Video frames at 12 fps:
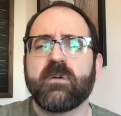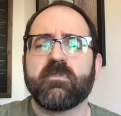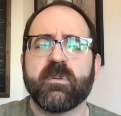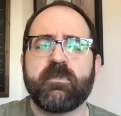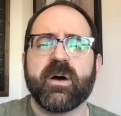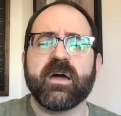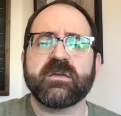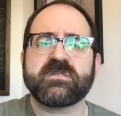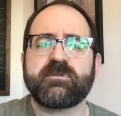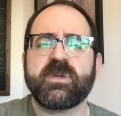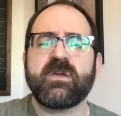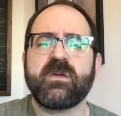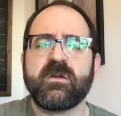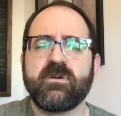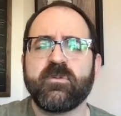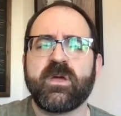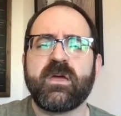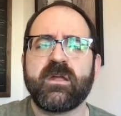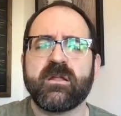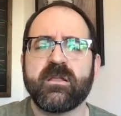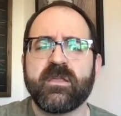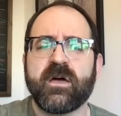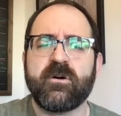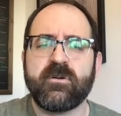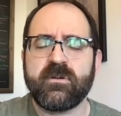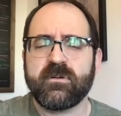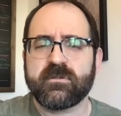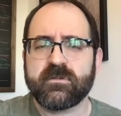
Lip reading: but by spirit alone